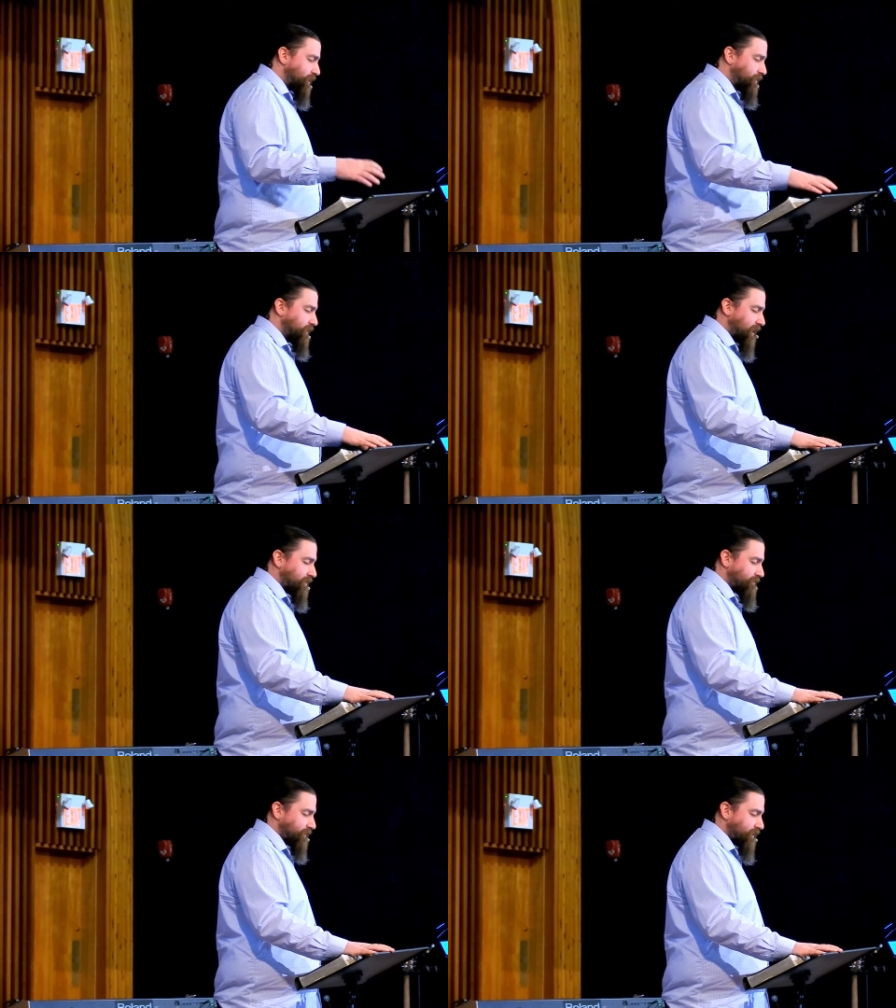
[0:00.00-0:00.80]
you
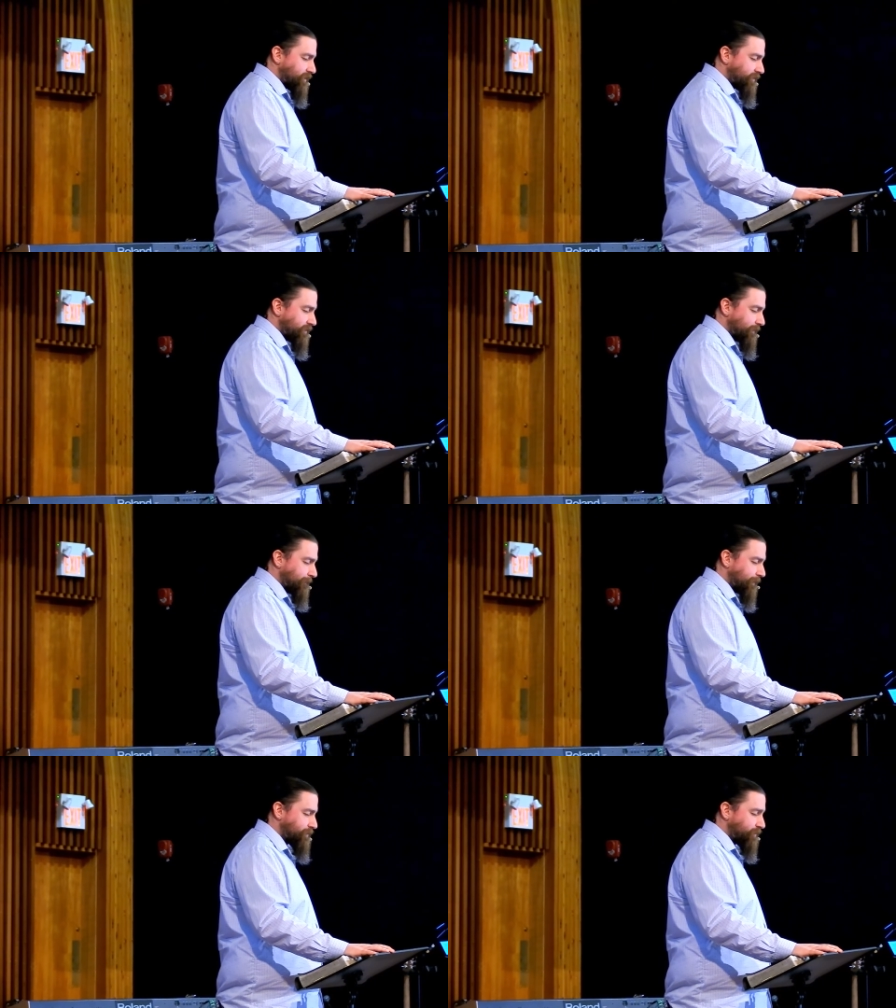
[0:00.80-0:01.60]
have for us,
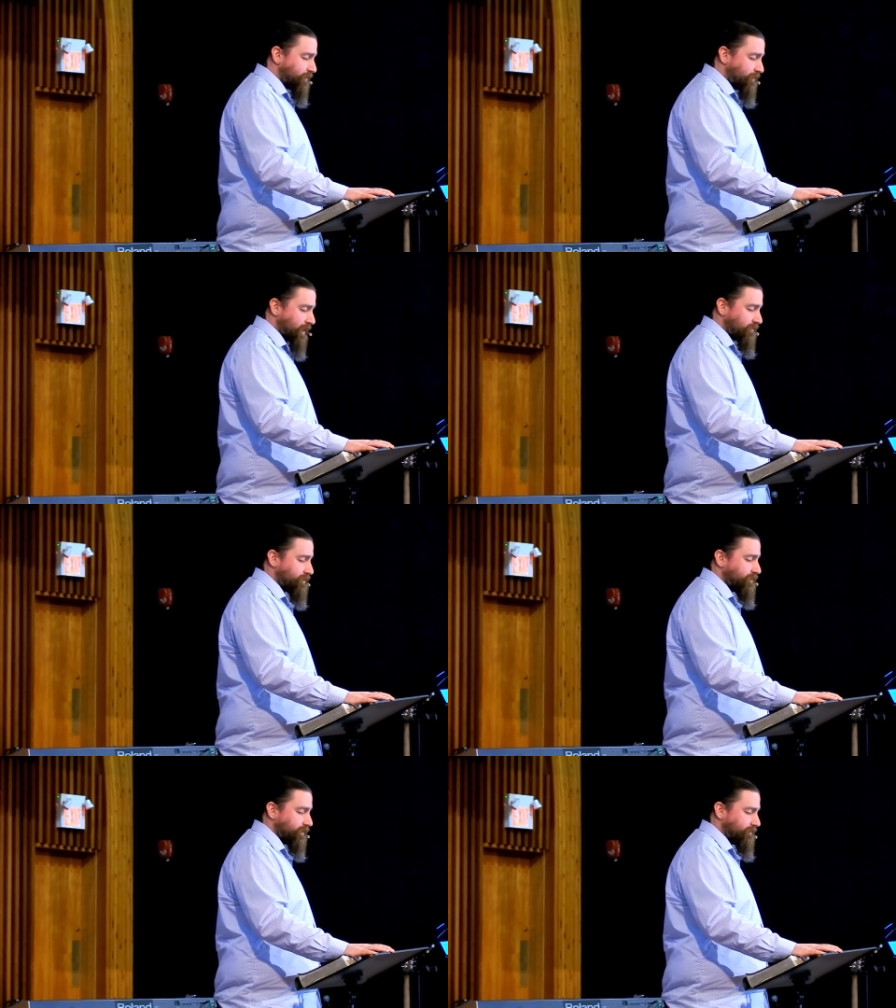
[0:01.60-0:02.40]
because what you have
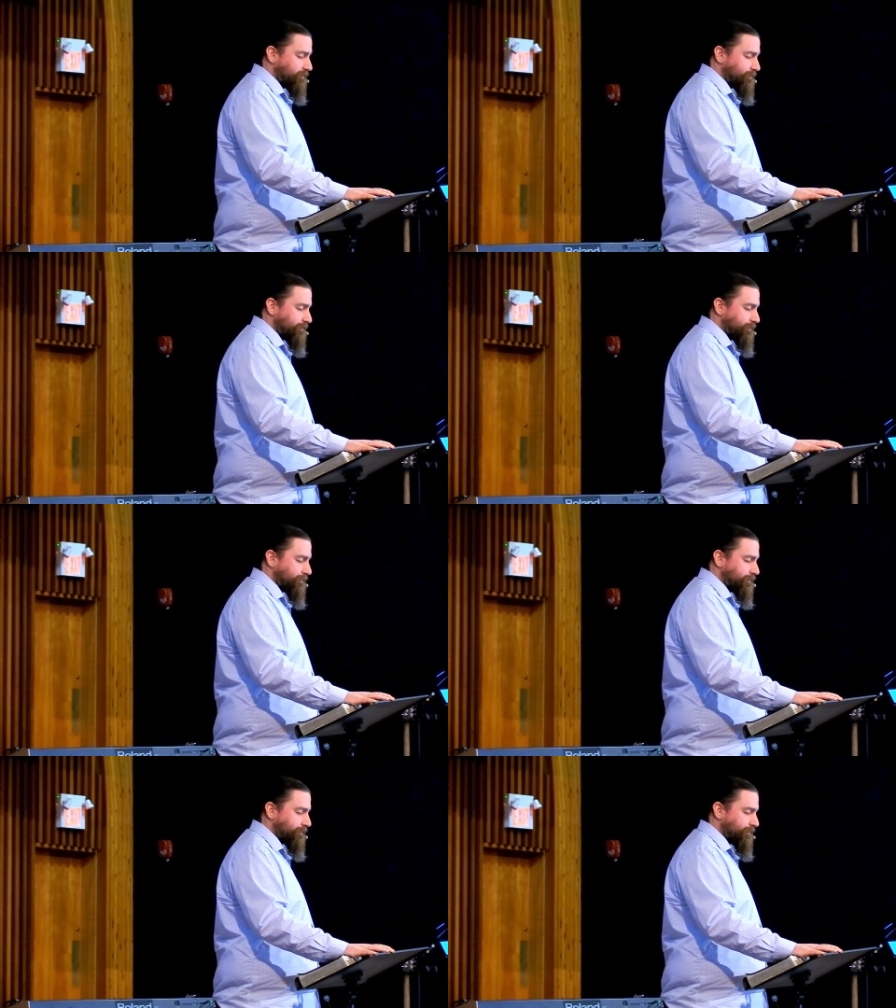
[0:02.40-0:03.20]
is good.
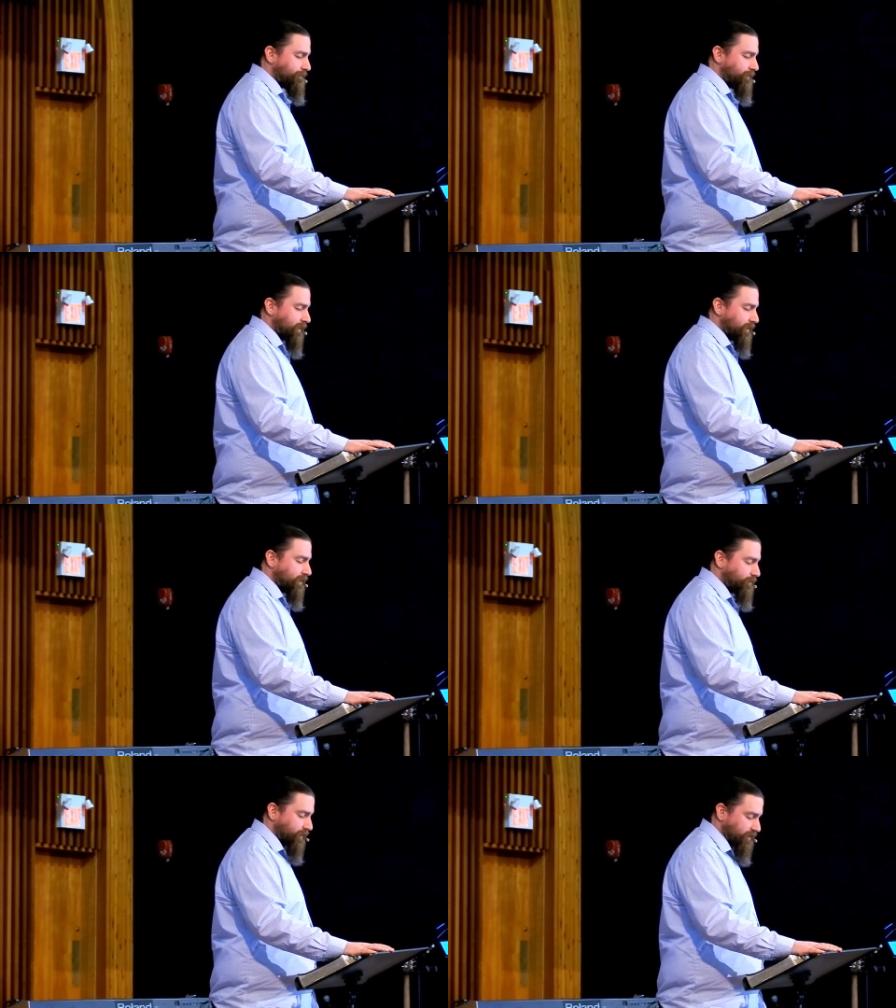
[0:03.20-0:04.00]
And
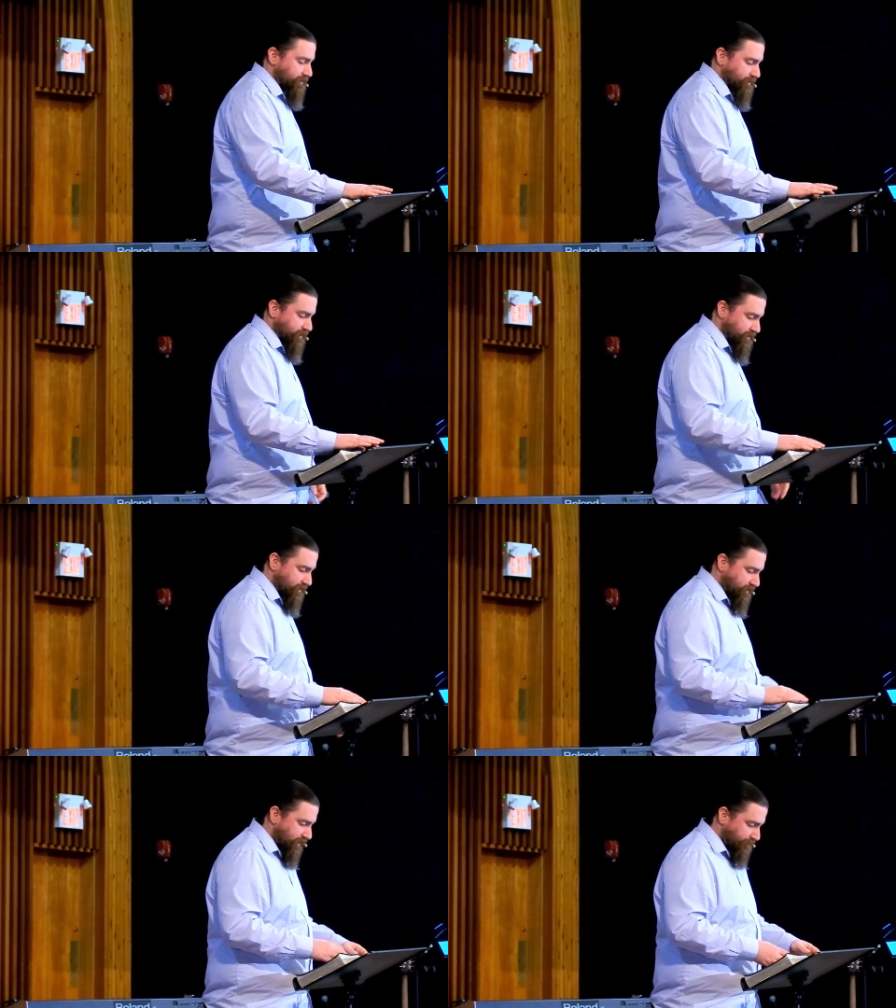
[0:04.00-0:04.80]
I pray this in
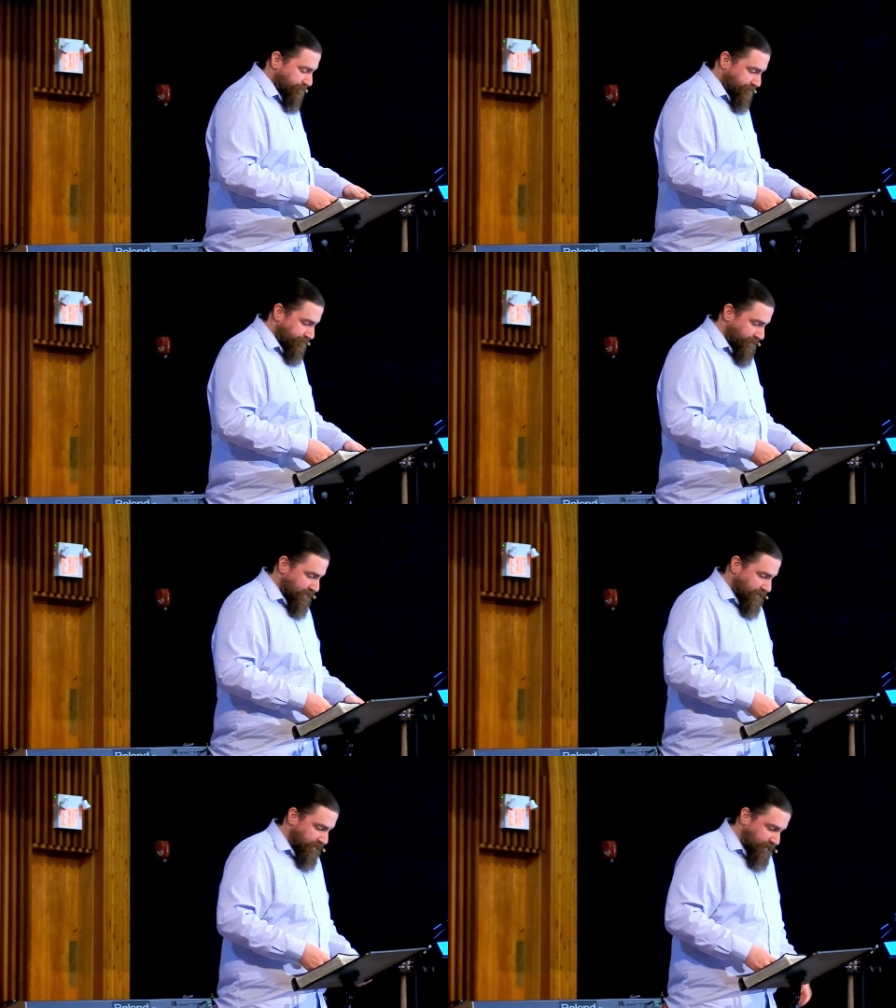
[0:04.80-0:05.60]
Jesus' name.
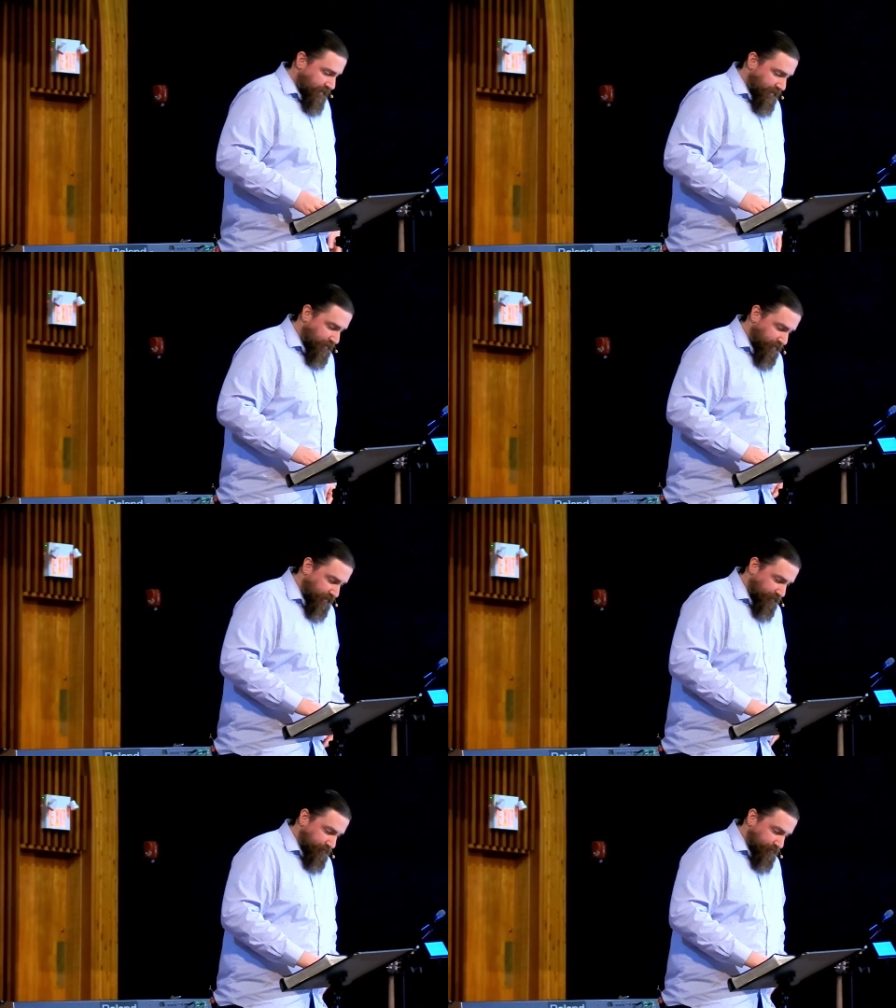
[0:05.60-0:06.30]
Amen.